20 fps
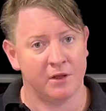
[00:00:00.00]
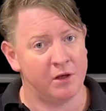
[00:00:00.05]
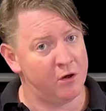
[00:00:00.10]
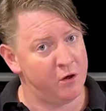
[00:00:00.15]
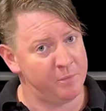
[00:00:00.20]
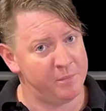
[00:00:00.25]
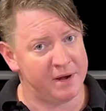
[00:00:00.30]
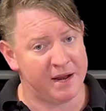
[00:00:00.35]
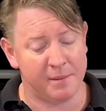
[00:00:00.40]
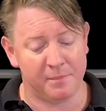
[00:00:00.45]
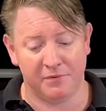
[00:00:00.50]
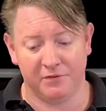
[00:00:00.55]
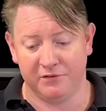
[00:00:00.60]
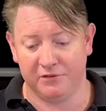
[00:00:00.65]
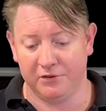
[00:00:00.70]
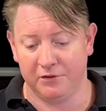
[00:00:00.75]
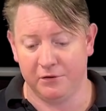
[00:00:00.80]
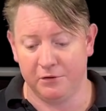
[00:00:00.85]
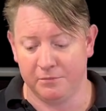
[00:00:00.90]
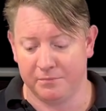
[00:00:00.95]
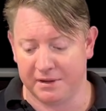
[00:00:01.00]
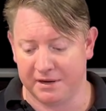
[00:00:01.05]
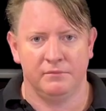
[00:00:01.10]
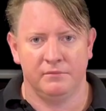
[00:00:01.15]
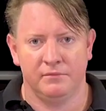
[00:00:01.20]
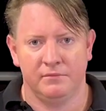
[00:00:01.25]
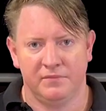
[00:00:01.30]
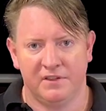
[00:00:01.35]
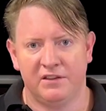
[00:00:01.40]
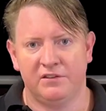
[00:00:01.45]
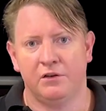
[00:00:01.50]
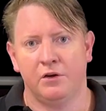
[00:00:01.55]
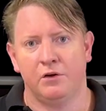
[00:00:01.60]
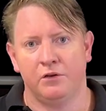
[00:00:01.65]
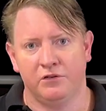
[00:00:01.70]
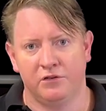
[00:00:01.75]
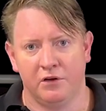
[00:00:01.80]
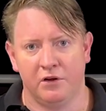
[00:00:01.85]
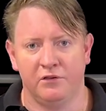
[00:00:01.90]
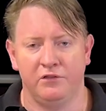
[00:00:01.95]
Hope it happens to you, but there's a
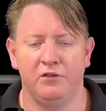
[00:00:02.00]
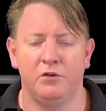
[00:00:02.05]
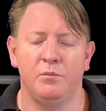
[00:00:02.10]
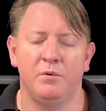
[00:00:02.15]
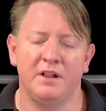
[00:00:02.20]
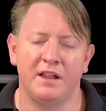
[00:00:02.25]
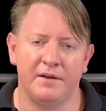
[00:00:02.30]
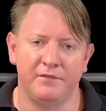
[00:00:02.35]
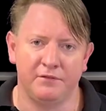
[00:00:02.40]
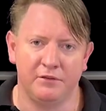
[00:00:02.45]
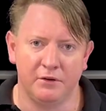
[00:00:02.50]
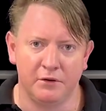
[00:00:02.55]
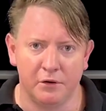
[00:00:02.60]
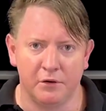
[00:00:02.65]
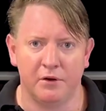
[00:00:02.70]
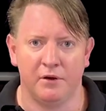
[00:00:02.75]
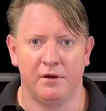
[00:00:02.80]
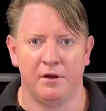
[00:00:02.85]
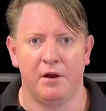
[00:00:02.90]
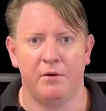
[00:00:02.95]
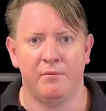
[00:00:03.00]
good chance you will have to look